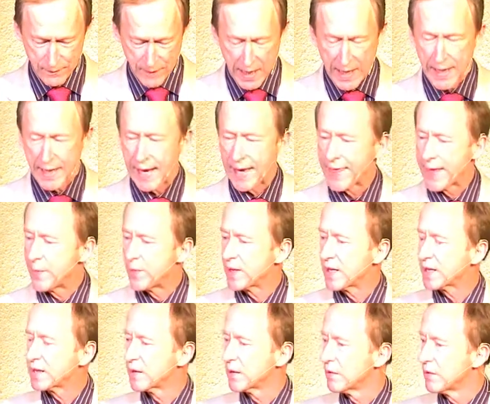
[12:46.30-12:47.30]
And then we get
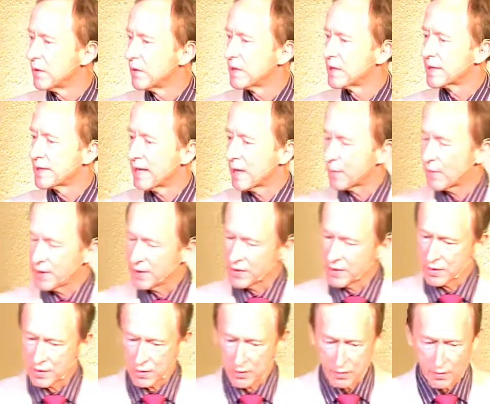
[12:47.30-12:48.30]
to step into
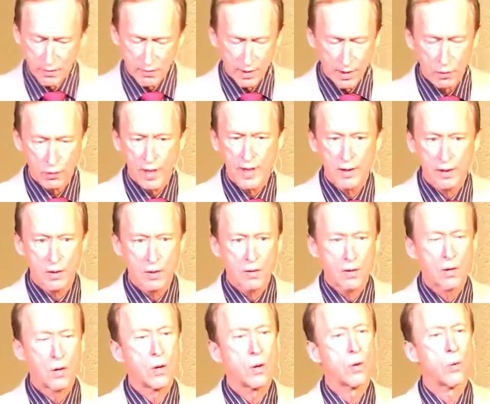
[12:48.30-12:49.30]
a greater
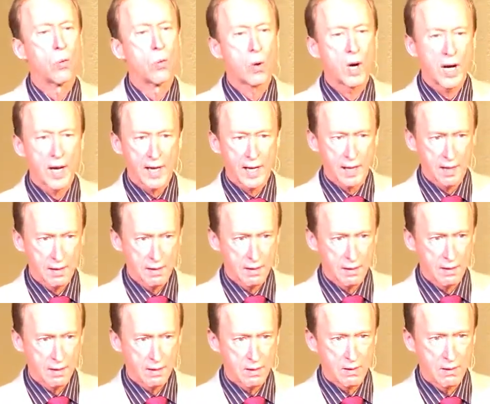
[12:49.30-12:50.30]
why
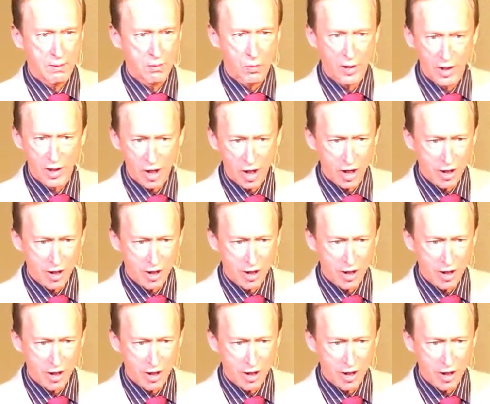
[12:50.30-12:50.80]
we are.